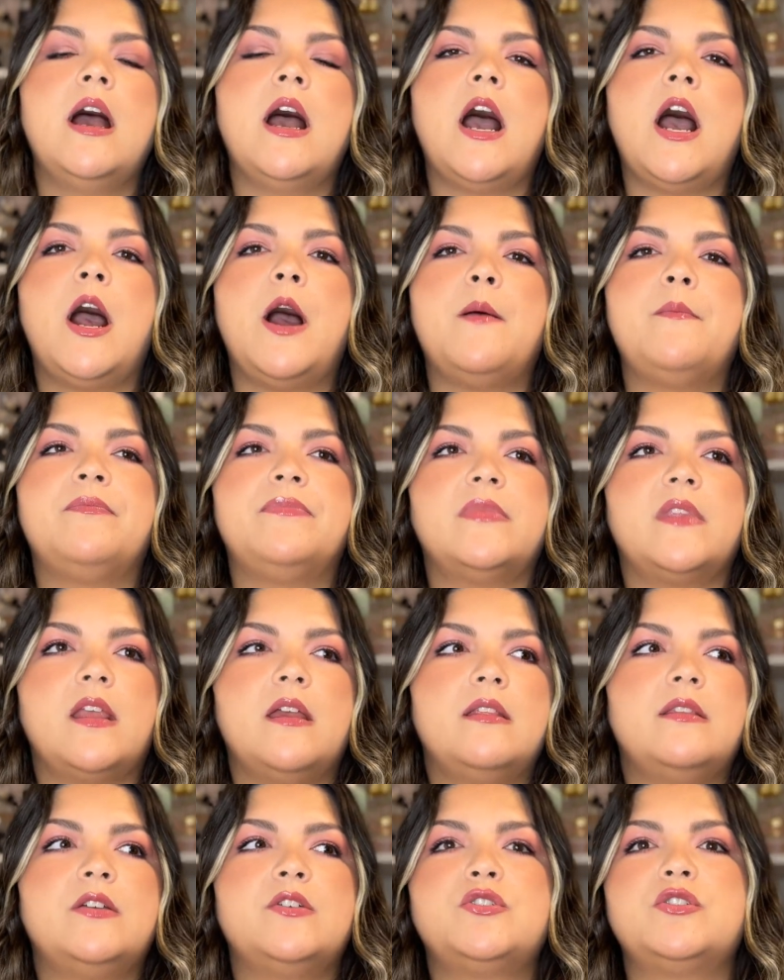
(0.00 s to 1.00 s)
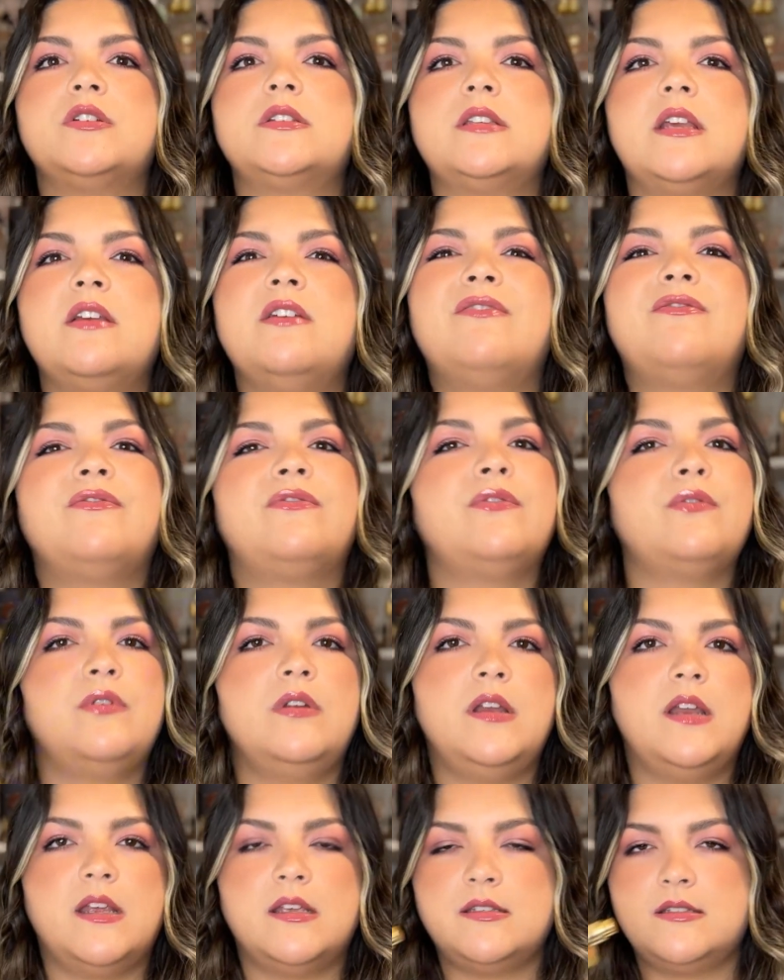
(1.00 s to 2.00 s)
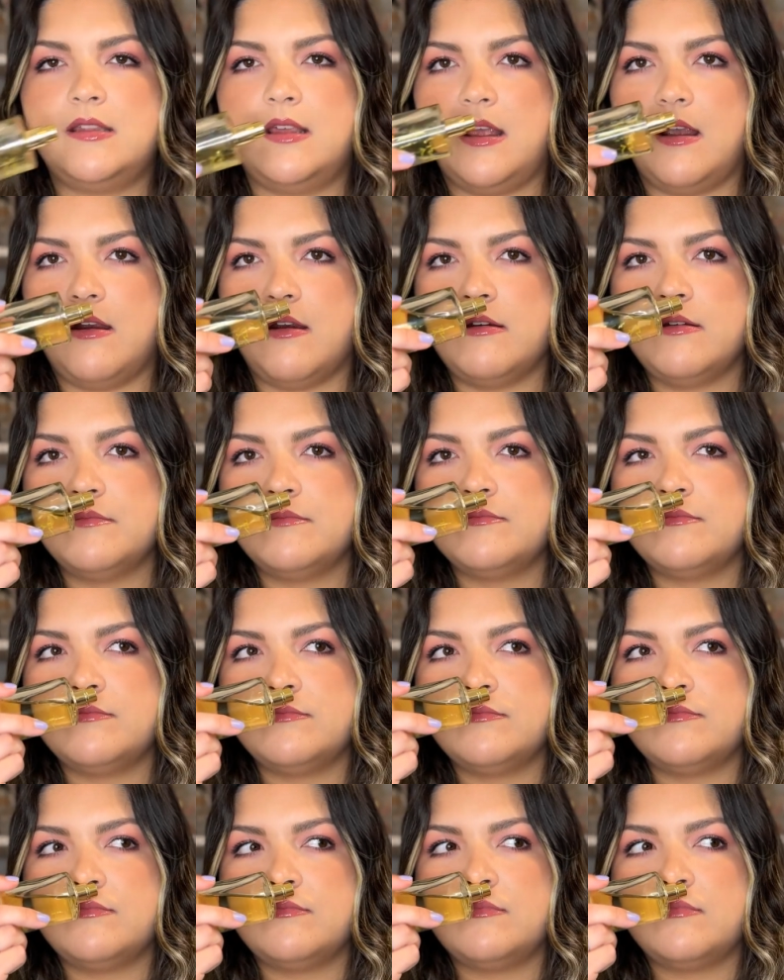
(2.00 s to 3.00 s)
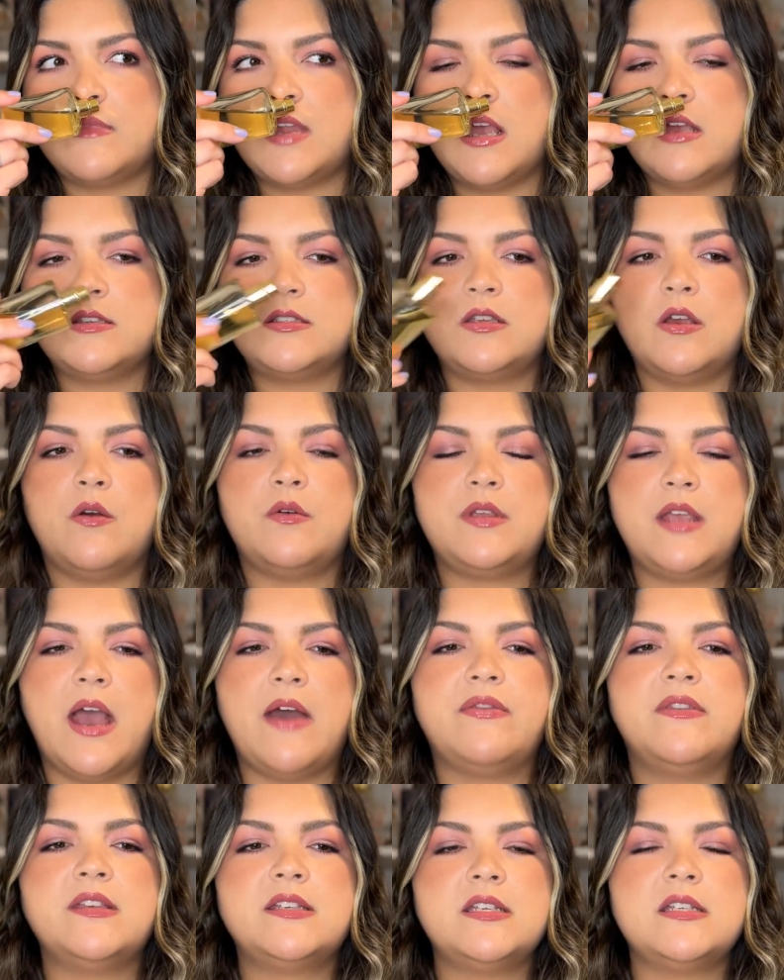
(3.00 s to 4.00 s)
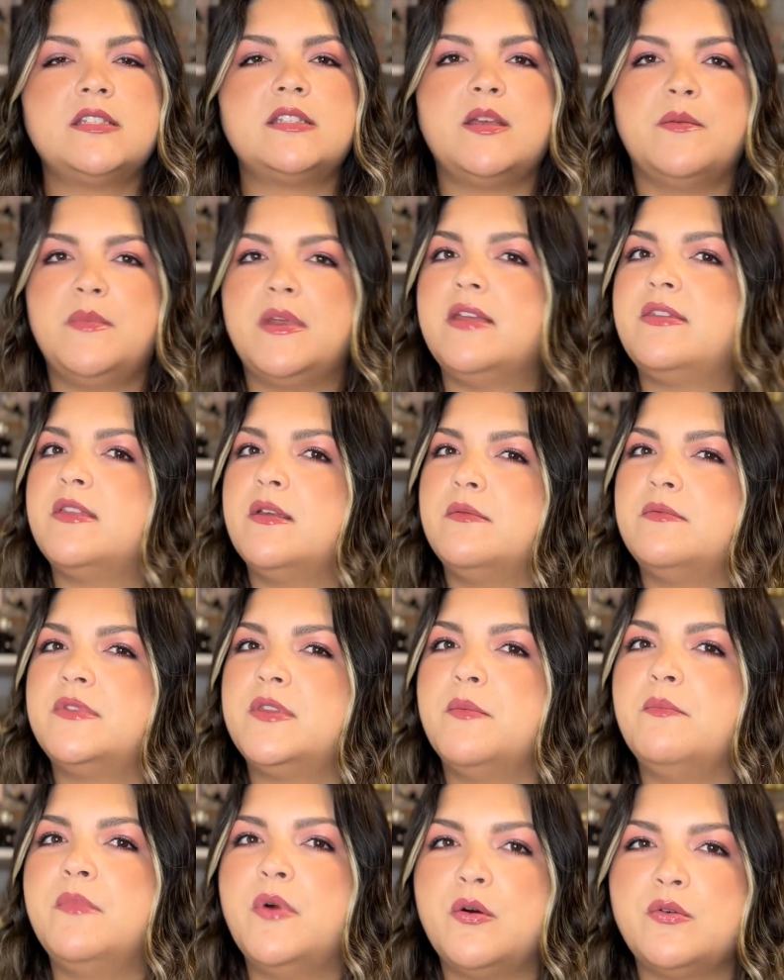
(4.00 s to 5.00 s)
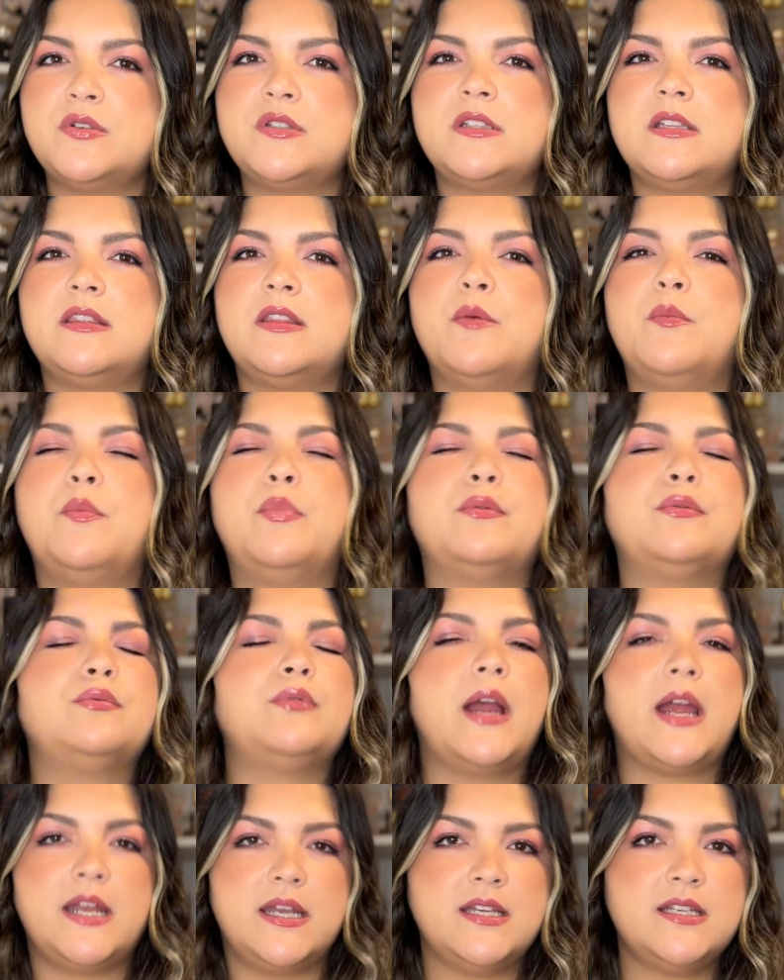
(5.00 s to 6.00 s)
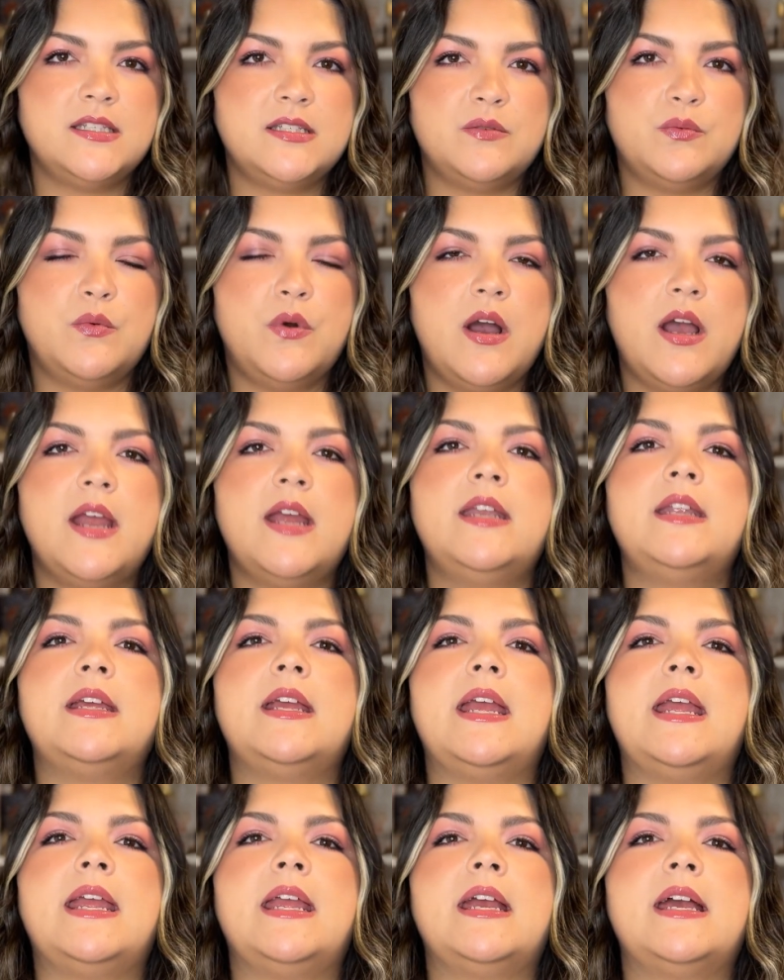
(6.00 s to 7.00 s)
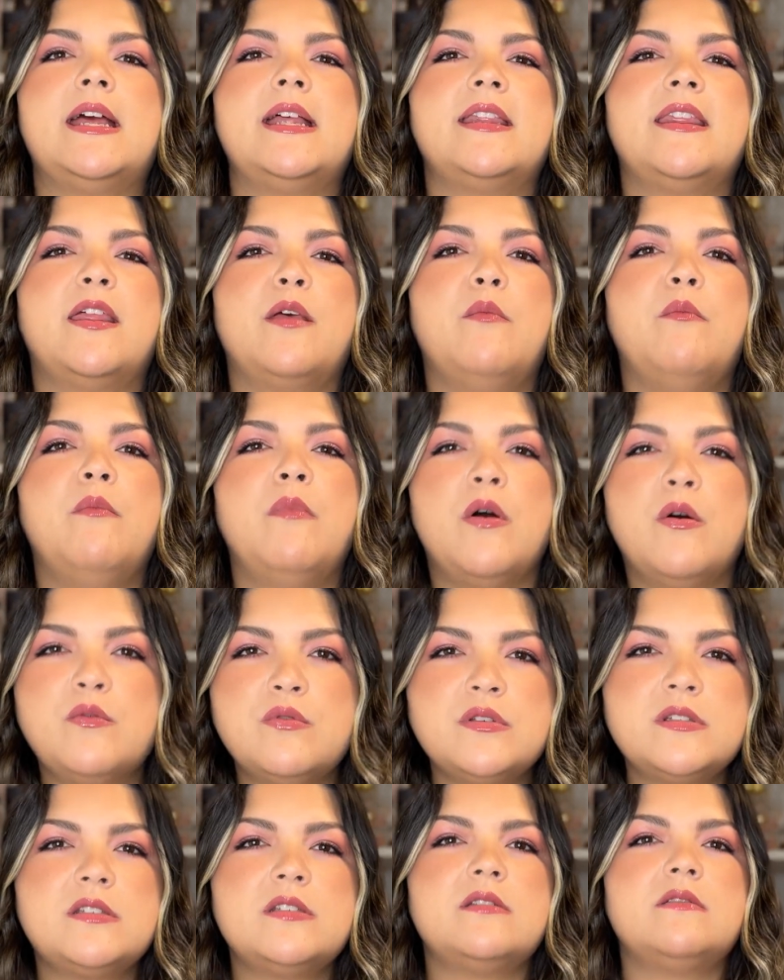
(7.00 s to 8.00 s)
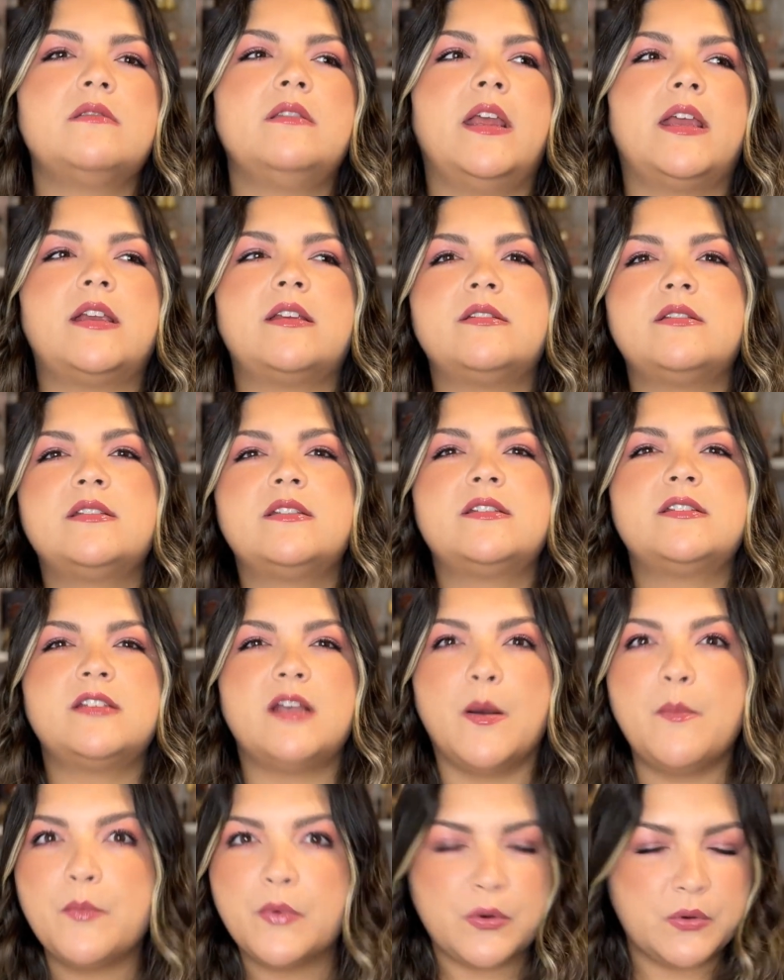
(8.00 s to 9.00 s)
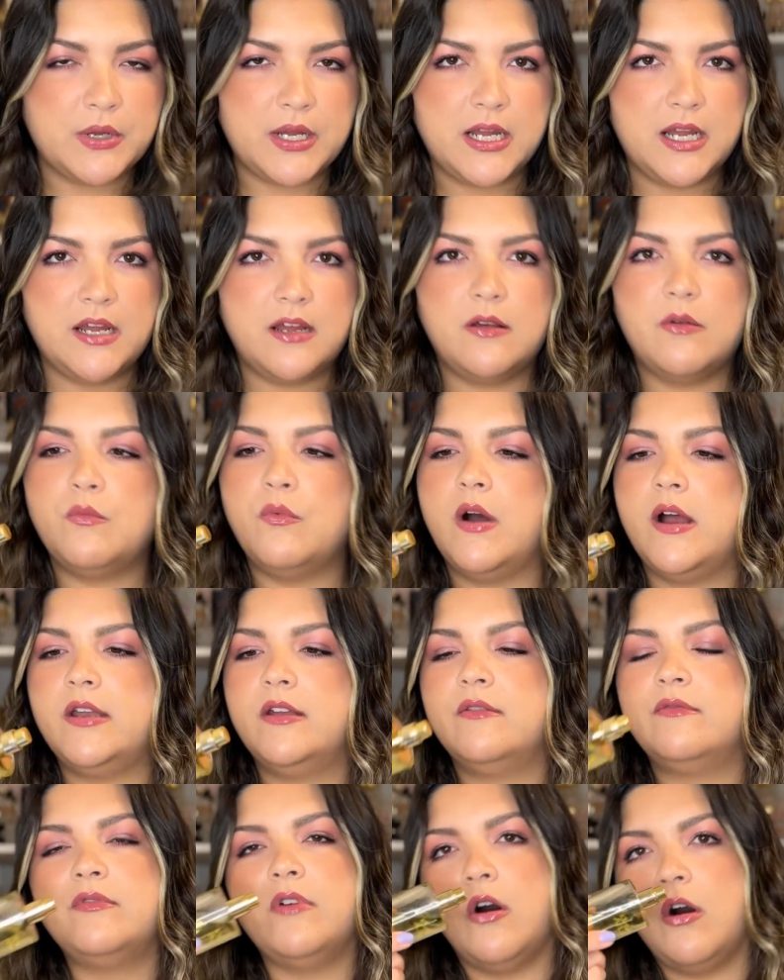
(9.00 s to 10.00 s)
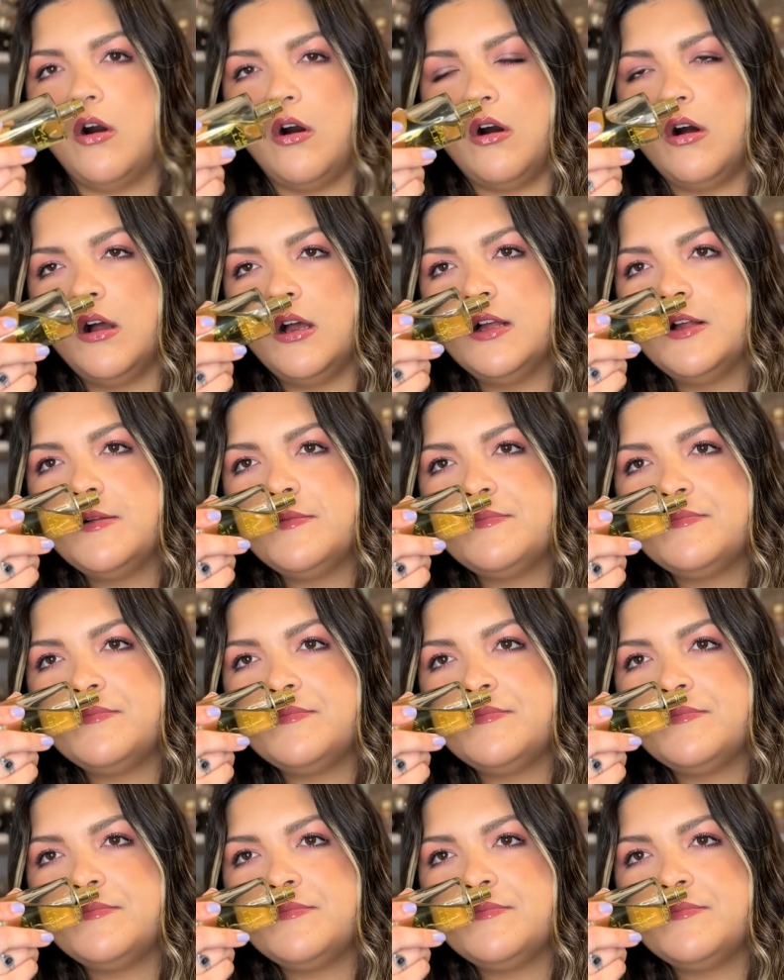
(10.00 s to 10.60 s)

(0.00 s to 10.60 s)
There's just a fruitiness there. So yeah, this is to me the brightest one and the most like summery one of all.